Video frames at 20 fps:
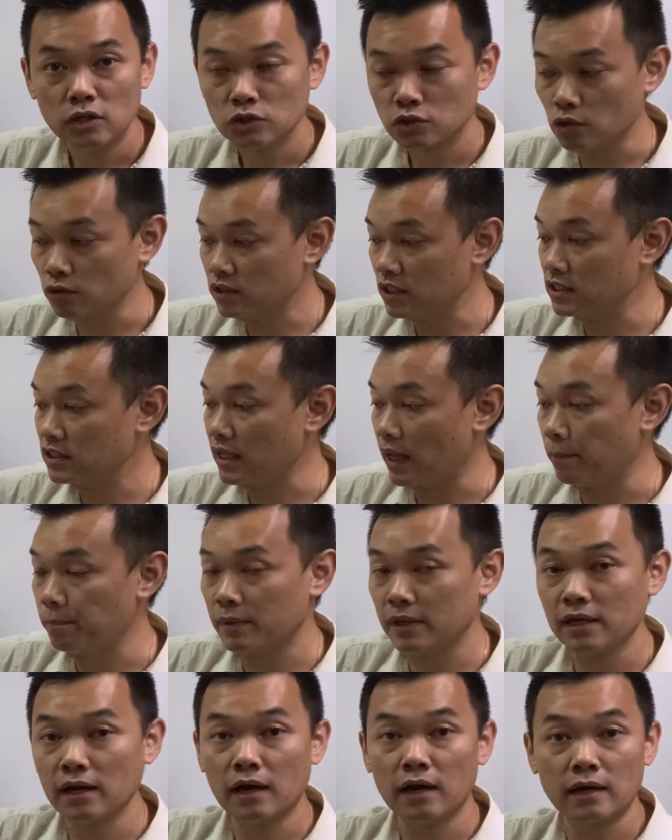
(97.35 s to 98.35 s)
So this can
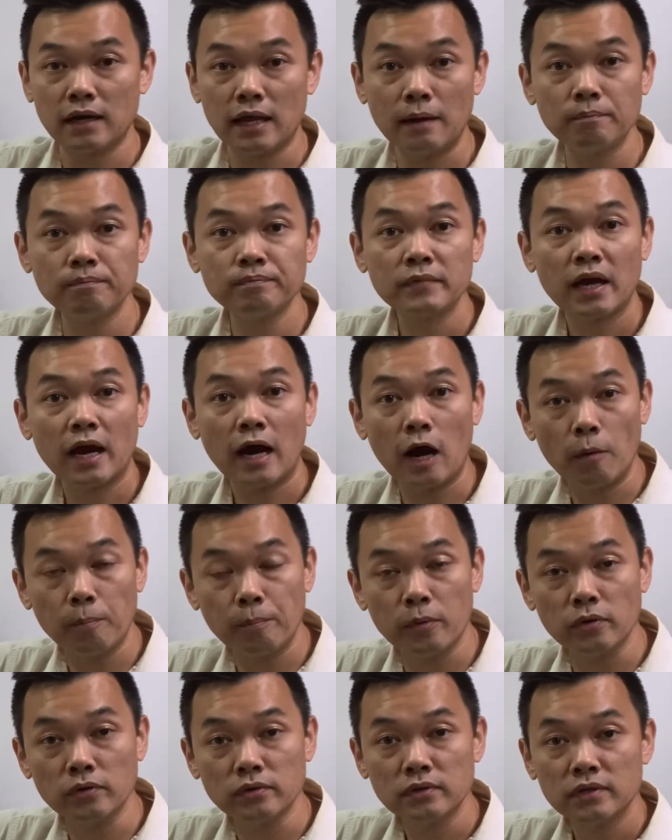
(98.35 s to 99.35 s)
be alarm
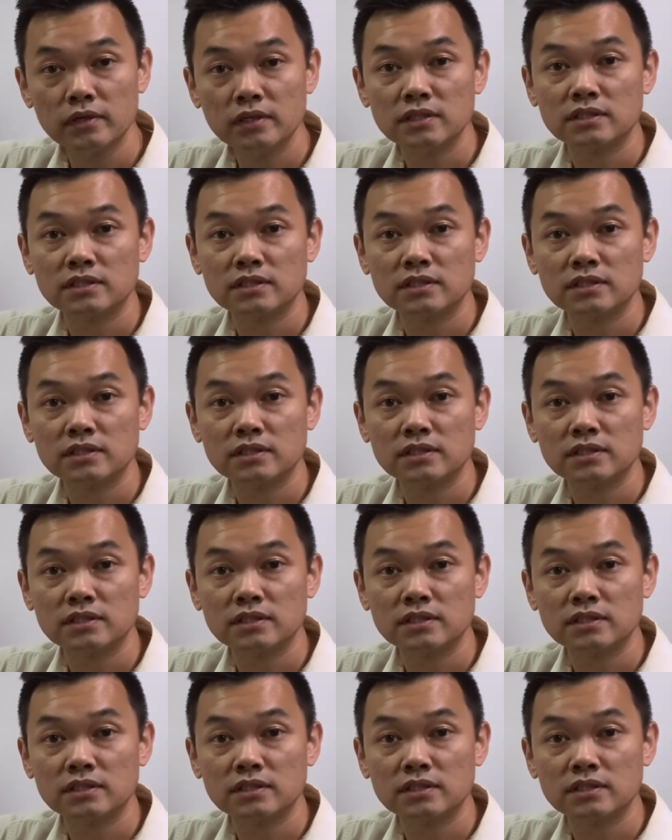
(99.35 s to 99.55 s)
output,